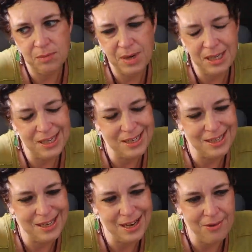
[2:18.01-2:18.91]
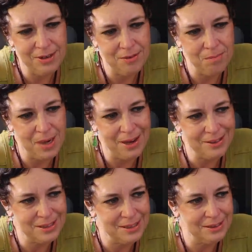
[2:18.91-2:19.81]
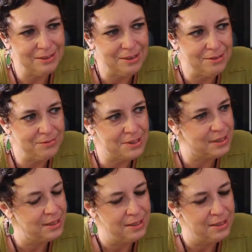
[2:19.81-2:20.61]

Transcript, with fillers: You may need to get out your boxing gloves